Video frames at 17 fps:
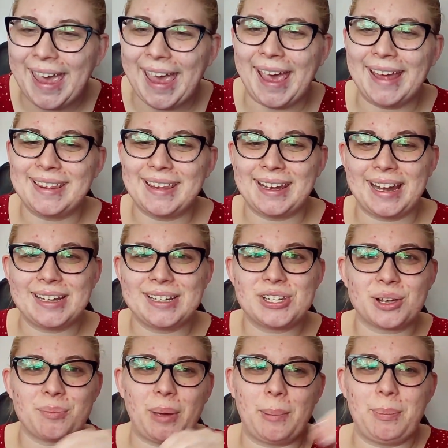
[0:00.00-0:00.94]
And then I
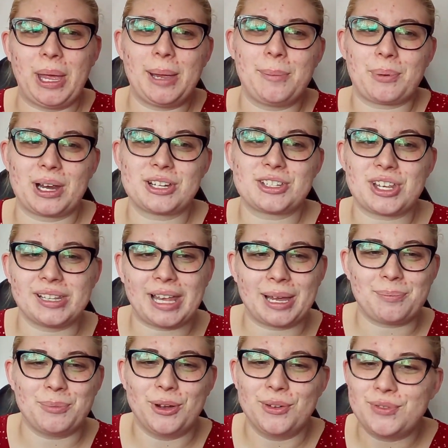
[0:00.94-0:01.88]
took my paintbrush and
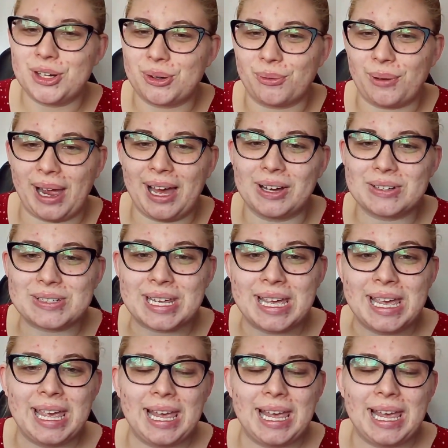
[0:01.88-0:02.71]
like moved it around.